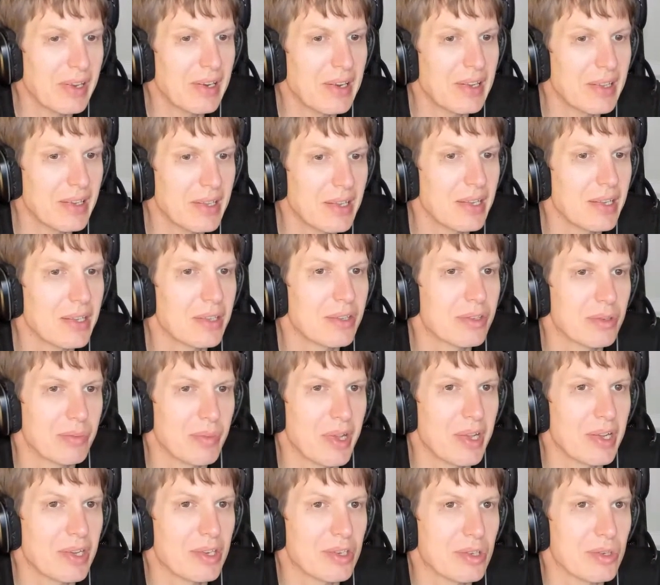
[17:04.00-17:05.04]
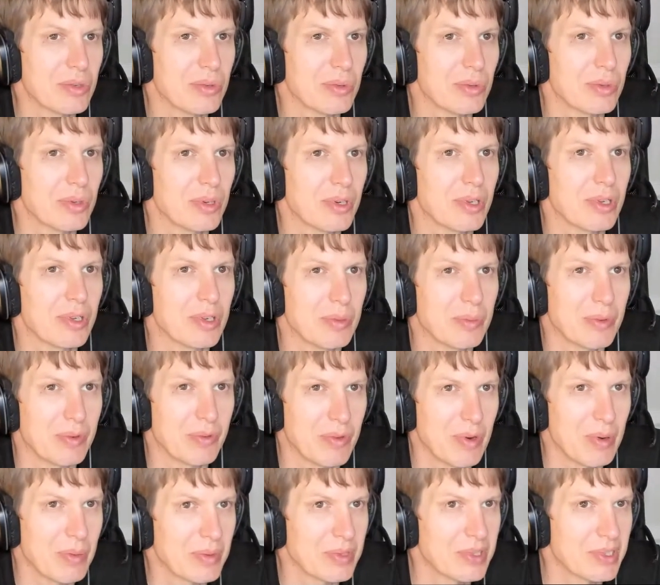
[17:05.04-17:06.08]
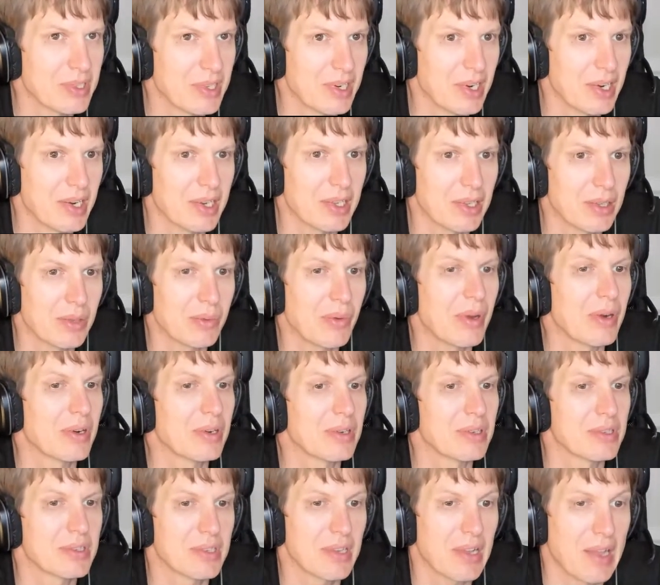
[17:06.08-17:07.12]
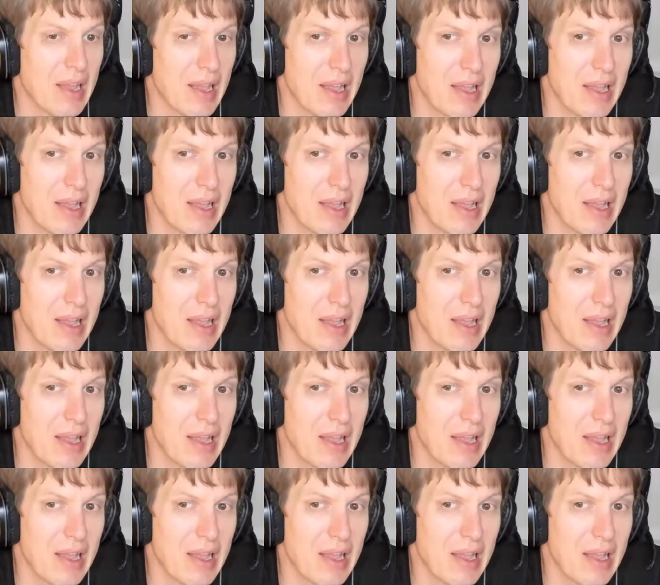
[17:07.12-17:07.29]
really need to make sure your performance critical queries